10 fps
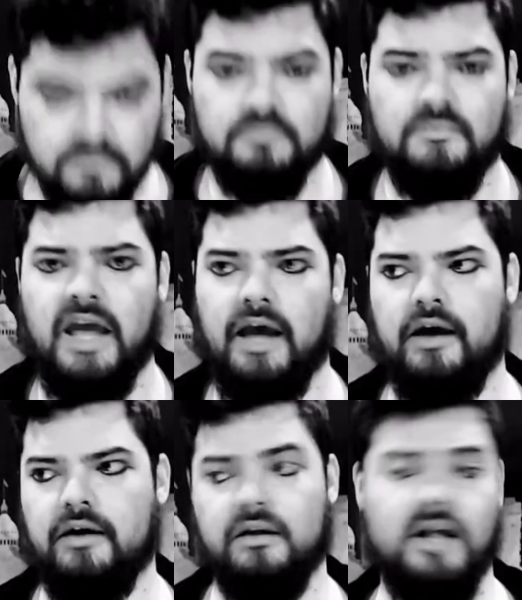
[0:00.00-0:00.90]

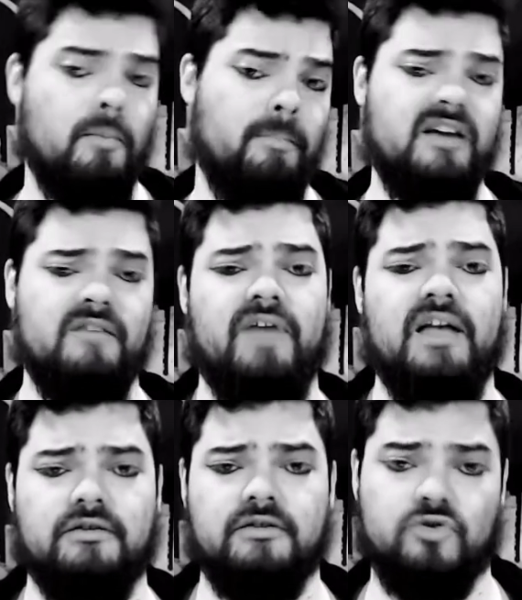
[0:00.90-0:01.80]
And allow big
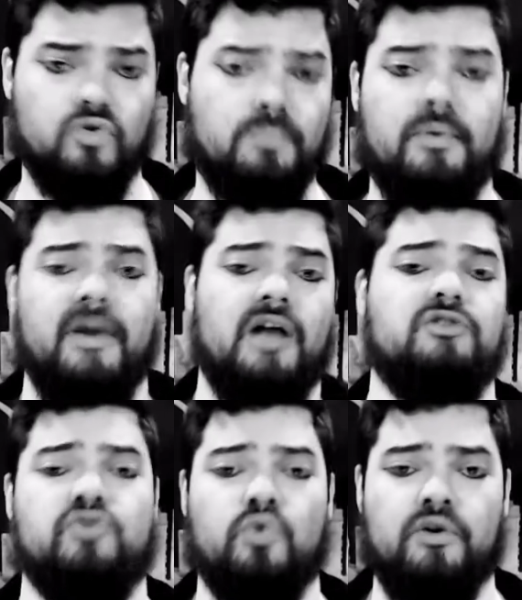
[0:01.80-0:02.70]
events to sort of propel the
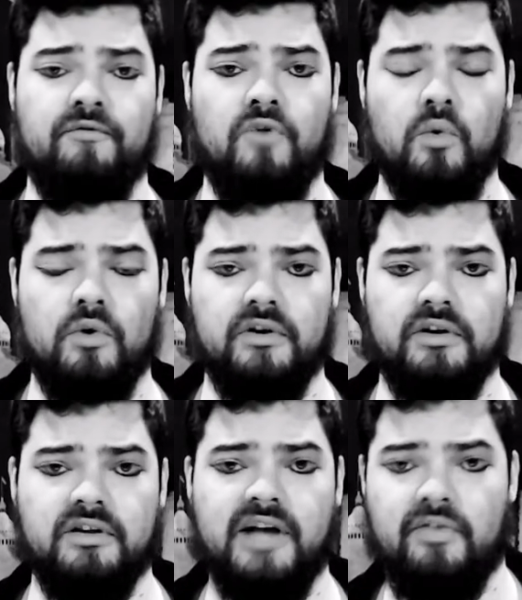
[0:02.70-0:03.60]
story forward and
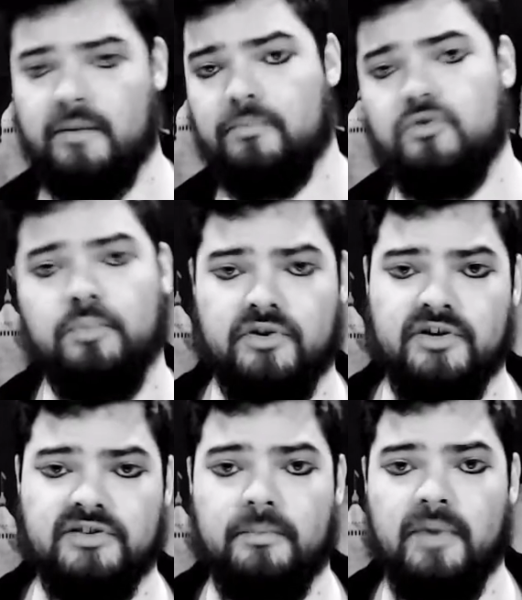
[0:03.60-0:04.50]
allow them to
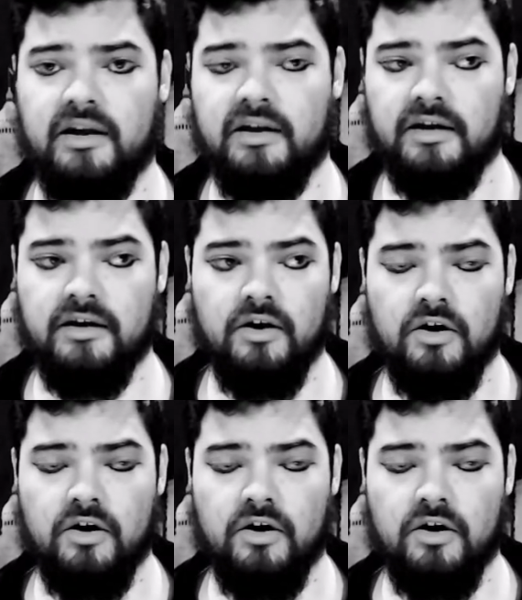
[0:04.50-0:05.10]
participate in it.